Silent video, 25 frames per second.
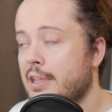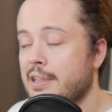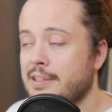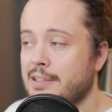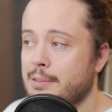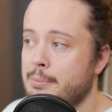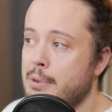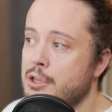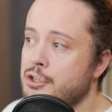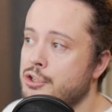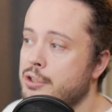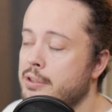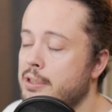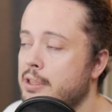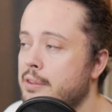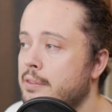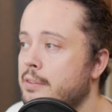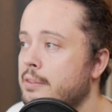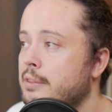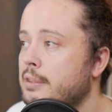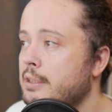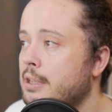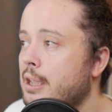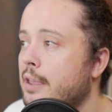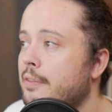as I
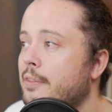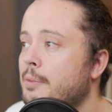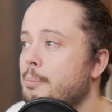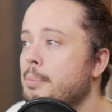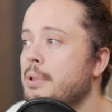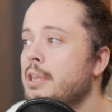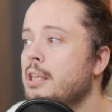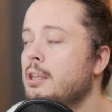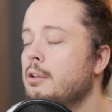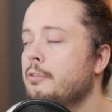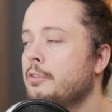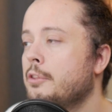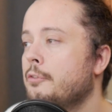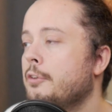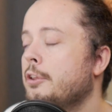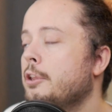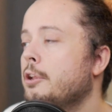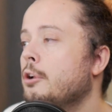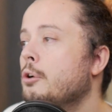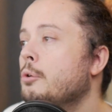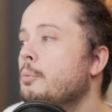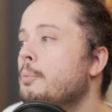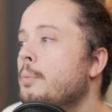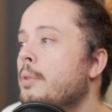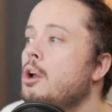mentioned at the beginning of the
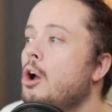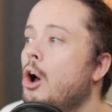video.